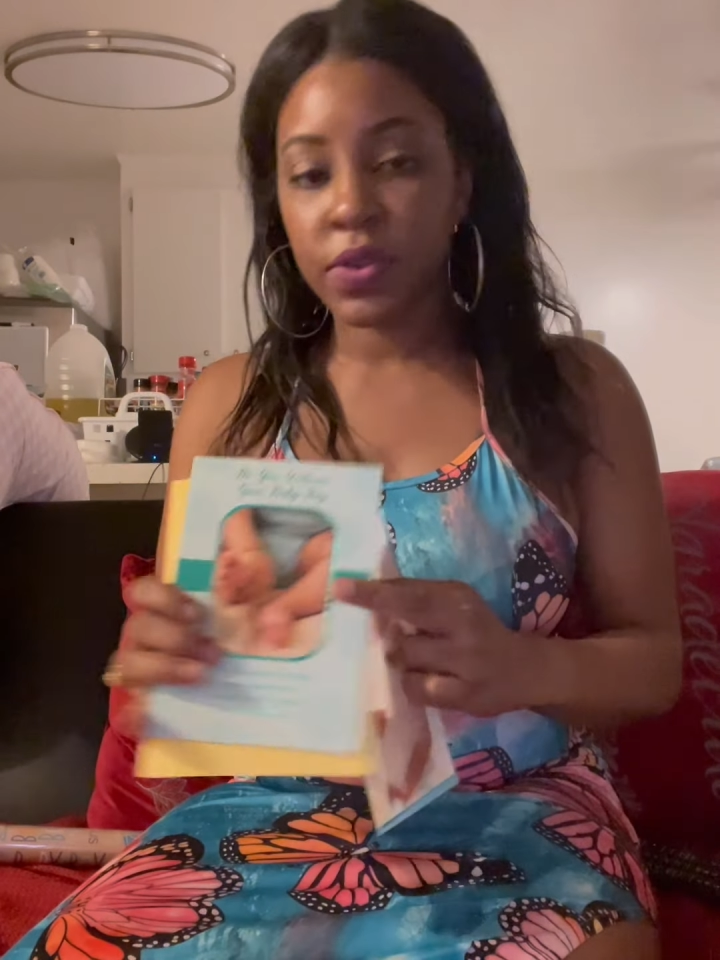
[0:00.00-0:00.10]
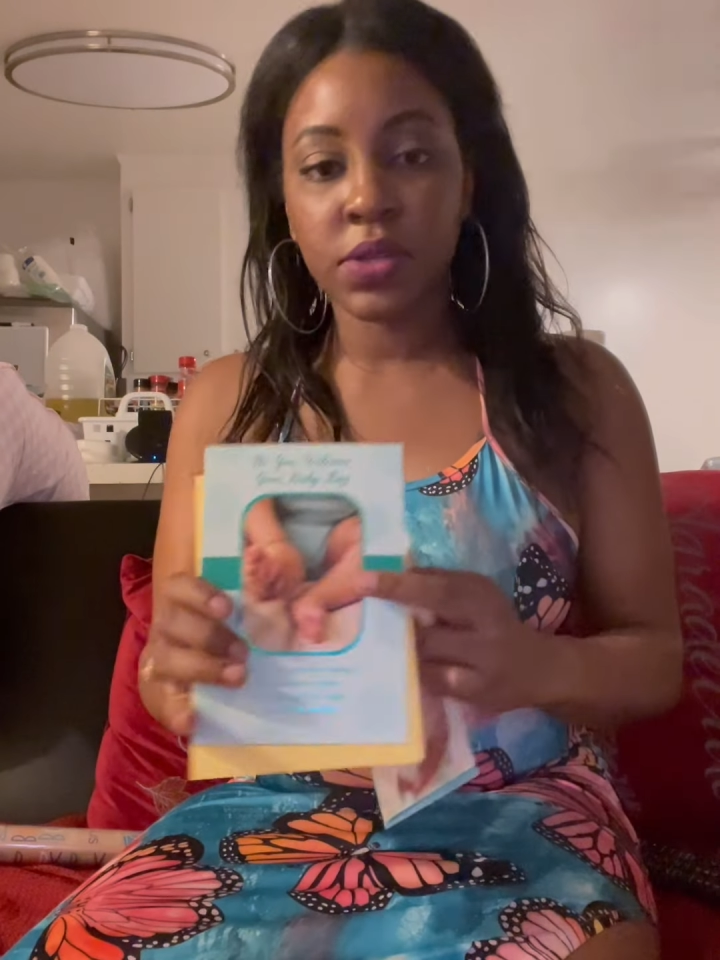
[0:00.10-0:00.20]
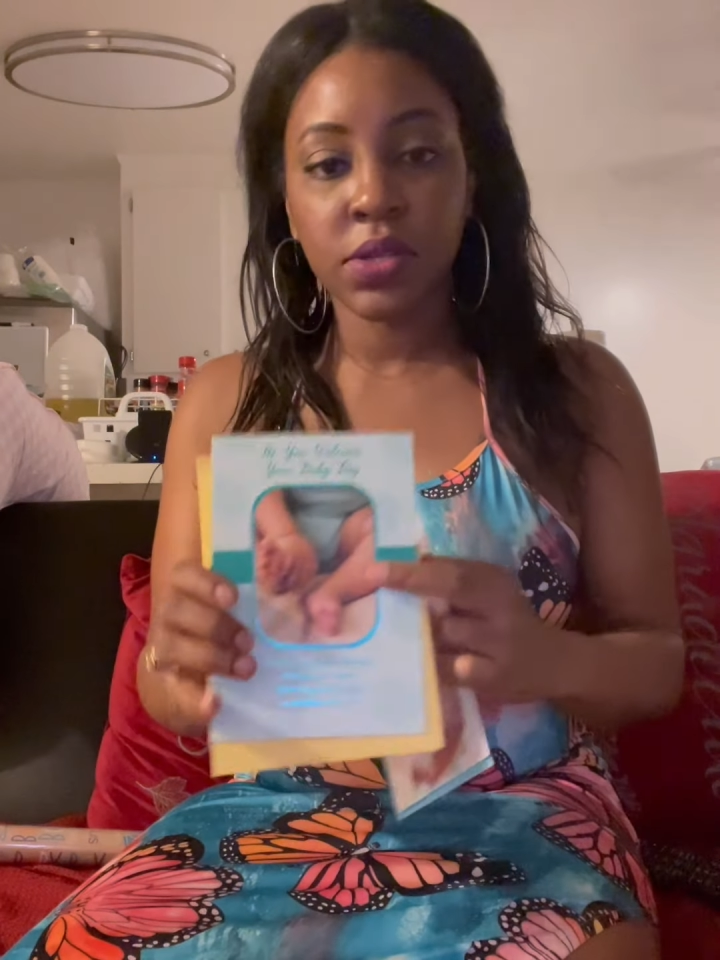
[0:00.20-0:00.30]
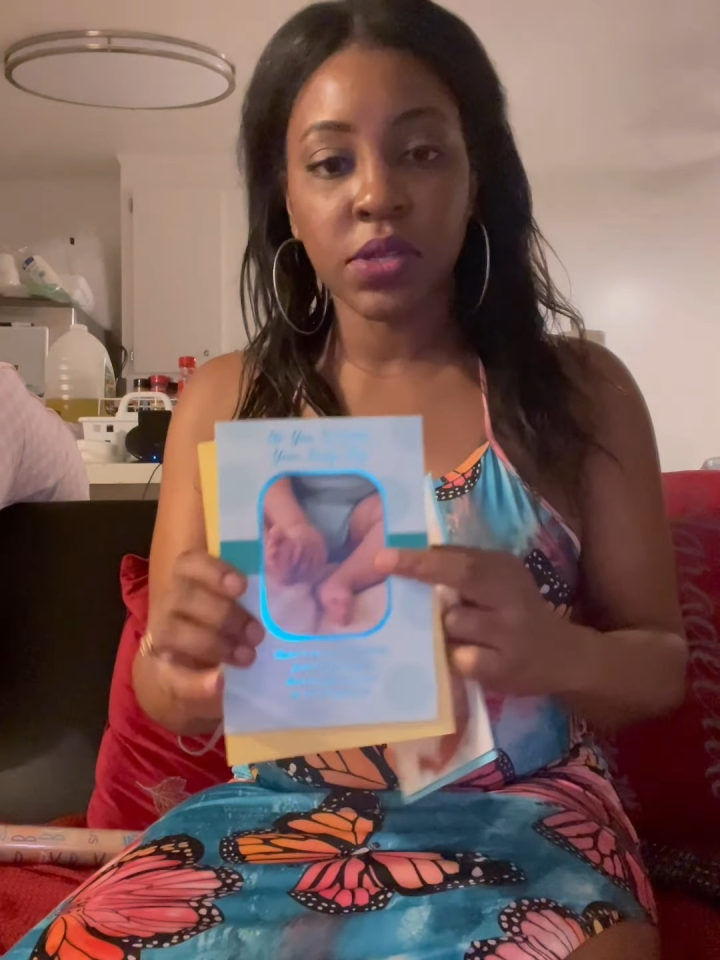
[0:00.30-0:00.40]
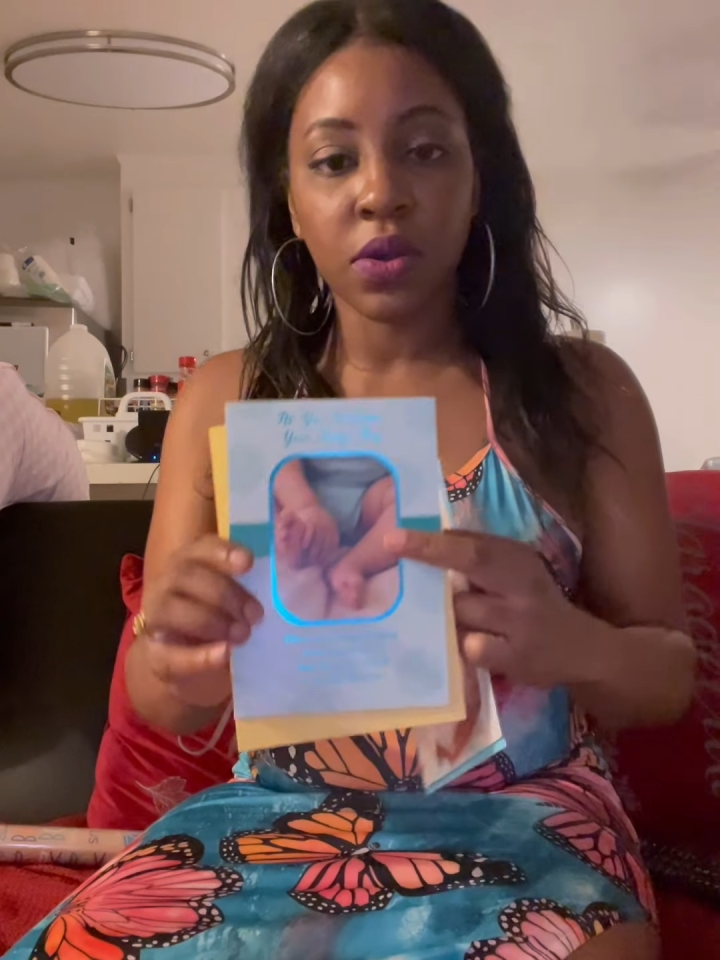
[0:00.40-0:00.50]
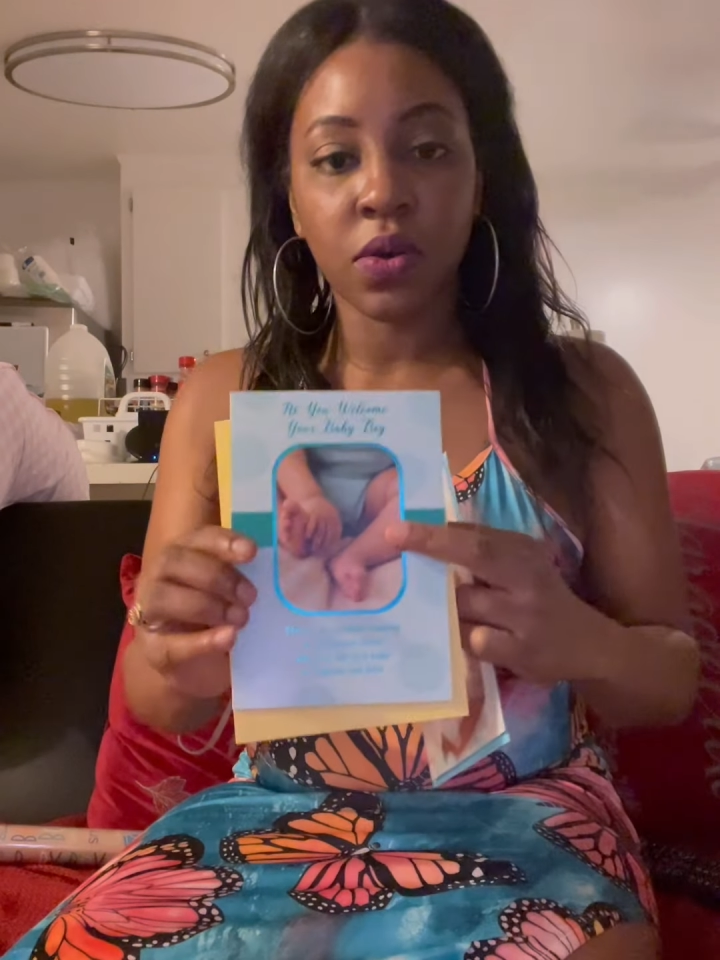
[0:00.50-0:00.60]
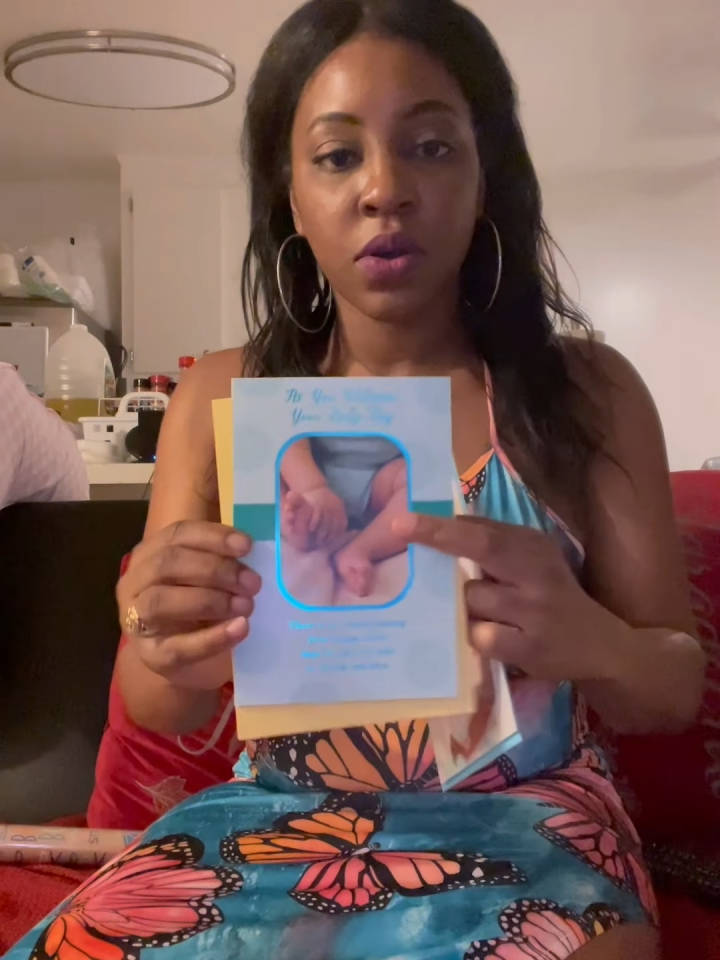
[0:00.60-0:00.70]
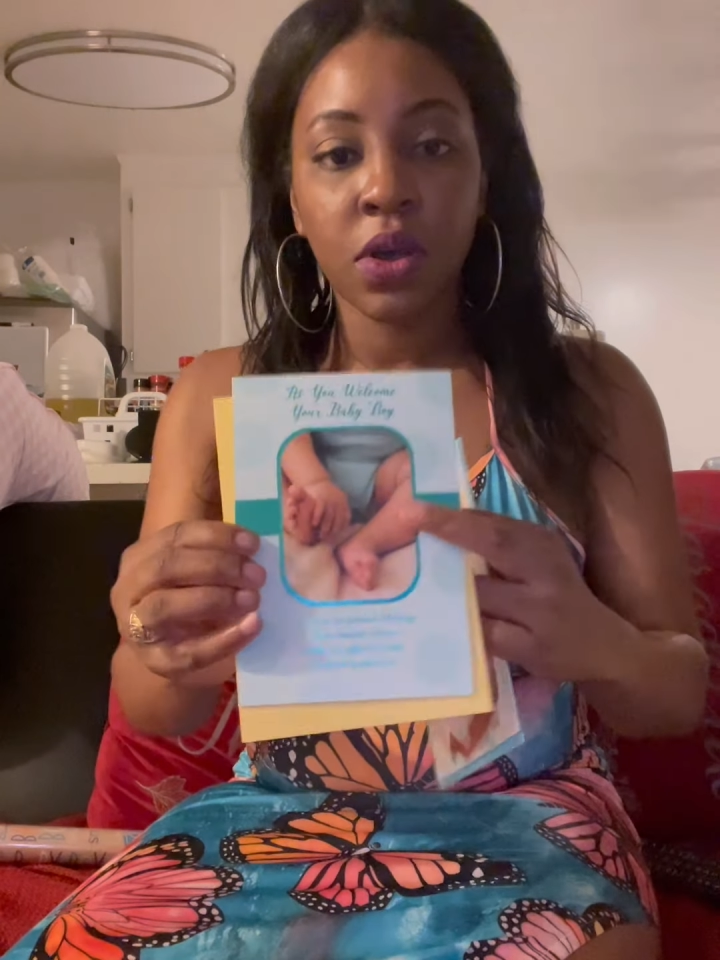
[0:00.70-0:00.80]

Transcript: So